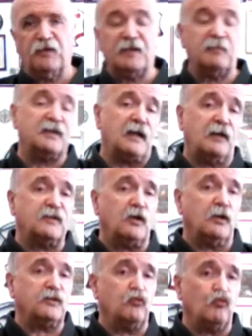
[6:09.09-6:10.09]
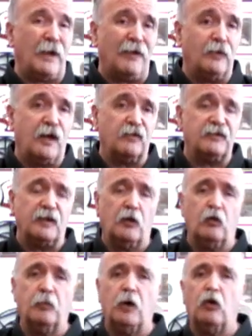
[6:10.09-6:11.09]
Some styles call it the roundhouse
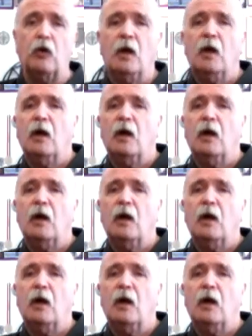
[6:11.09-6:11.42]
elbow.